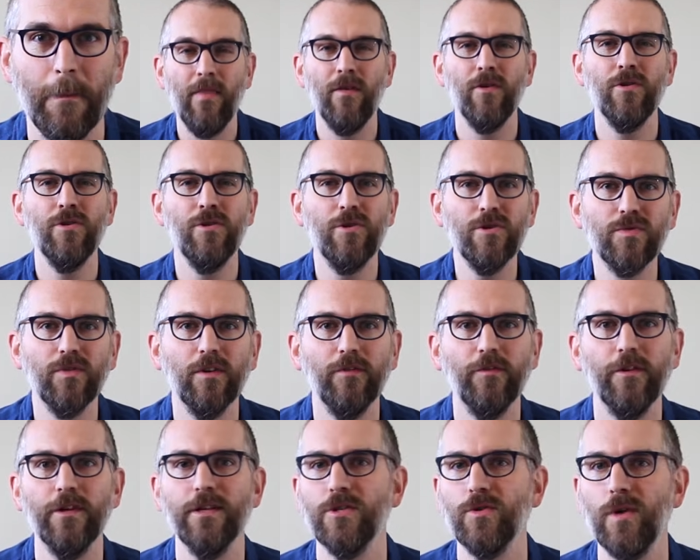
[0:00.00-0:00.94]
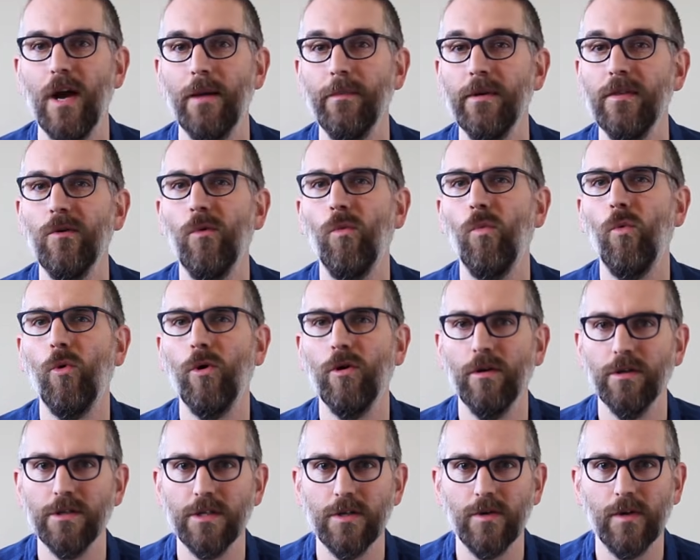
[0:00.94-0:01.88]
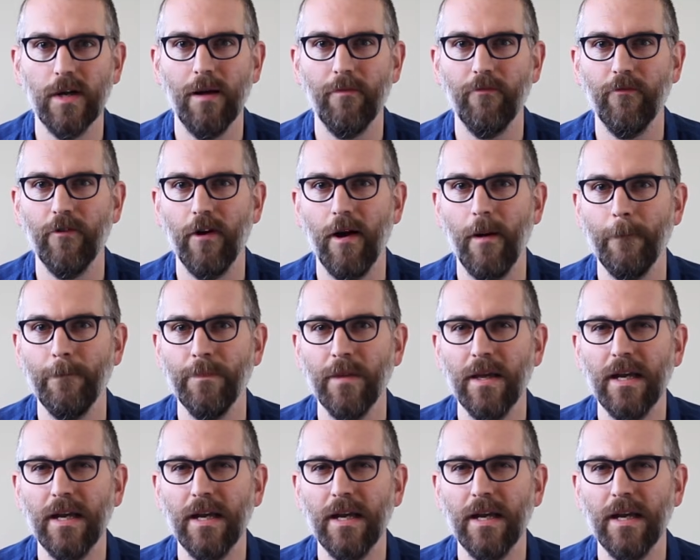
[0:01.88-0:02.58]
And they're useful for describing the world you come from.